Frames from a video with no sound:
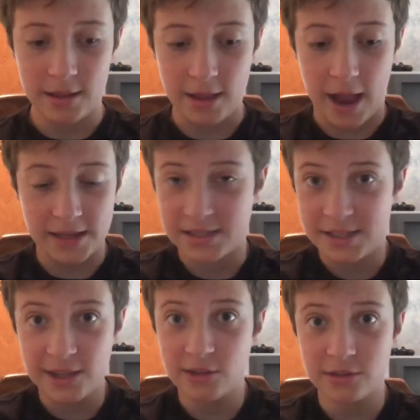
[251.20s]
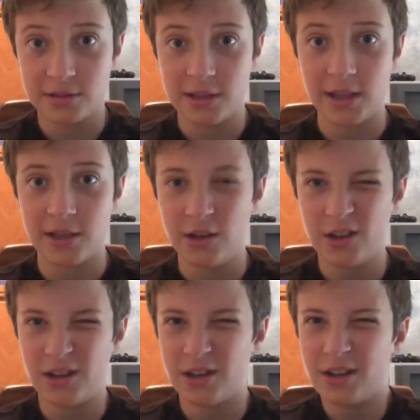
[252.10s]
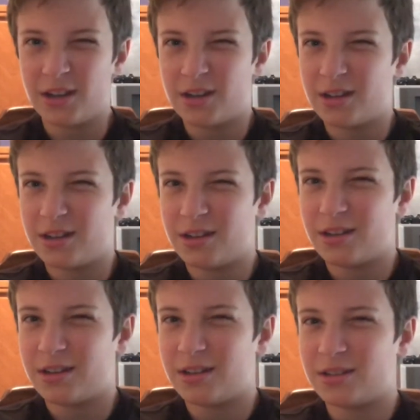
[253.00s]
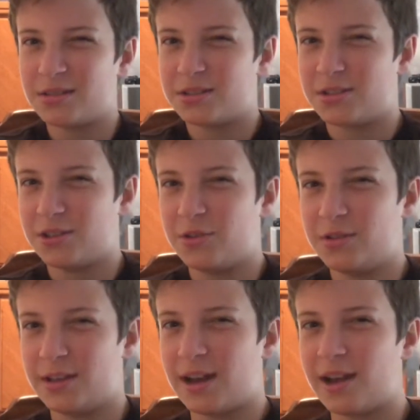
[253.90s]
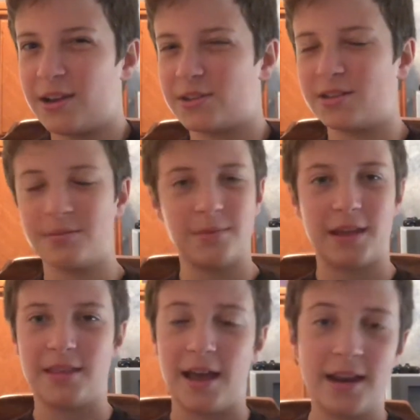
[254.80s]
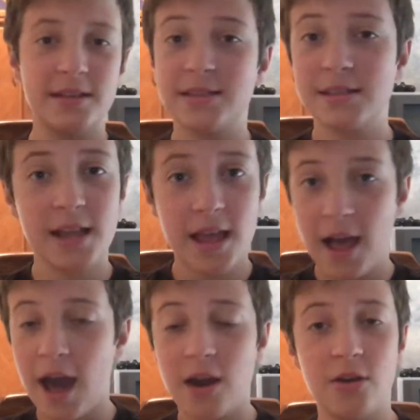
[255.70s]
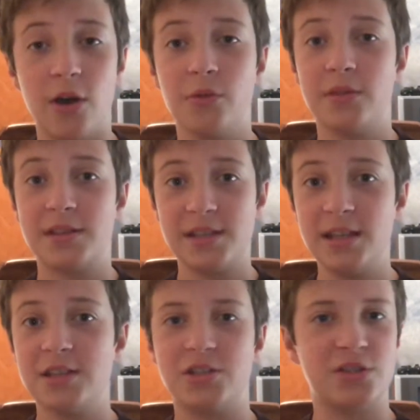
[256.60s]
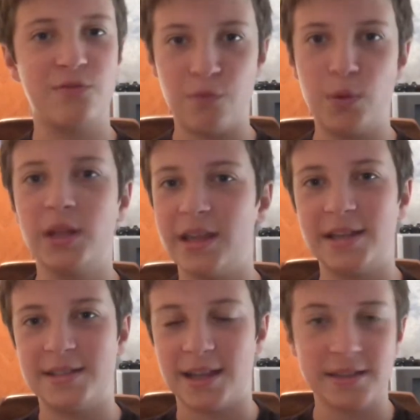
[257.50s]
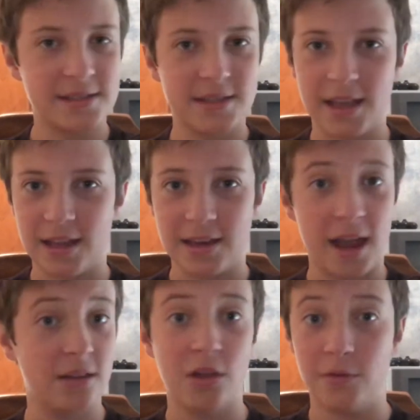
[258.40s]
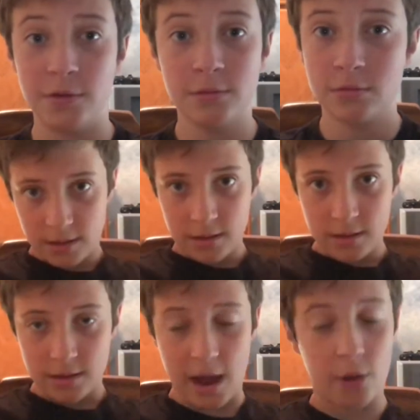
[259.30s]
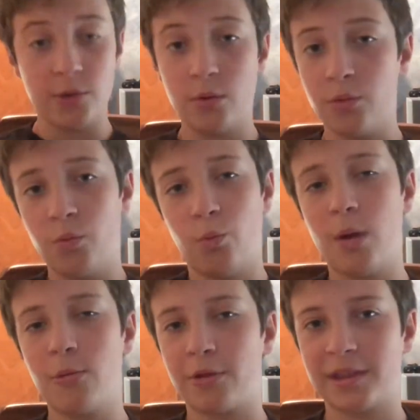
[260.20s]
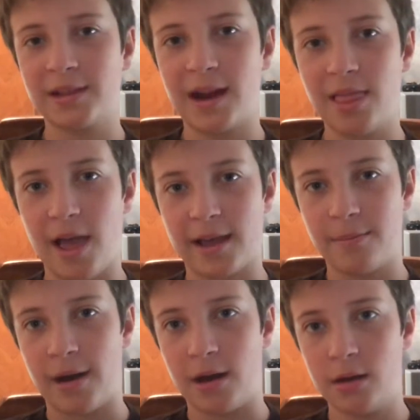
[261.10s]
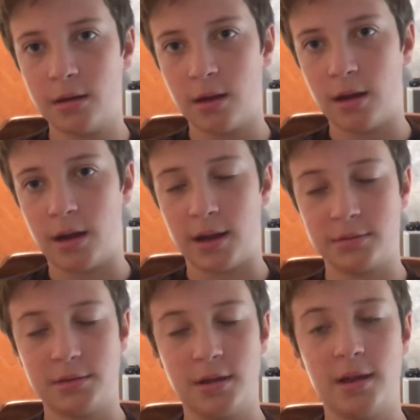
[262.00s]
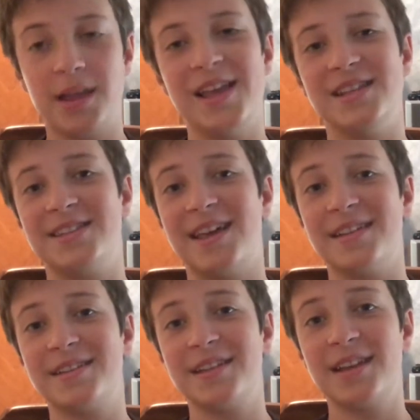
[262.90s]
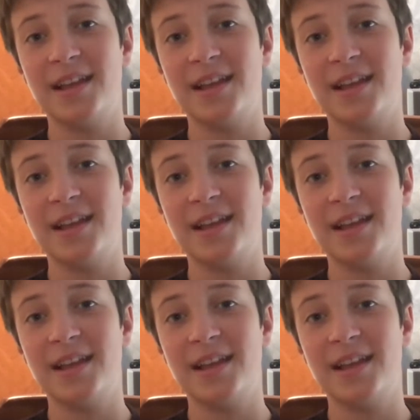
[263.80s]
I still think, don't die, or something like that. I don't know, the scene's just really intense, and I love it. Now, one more thing that I like about it, is that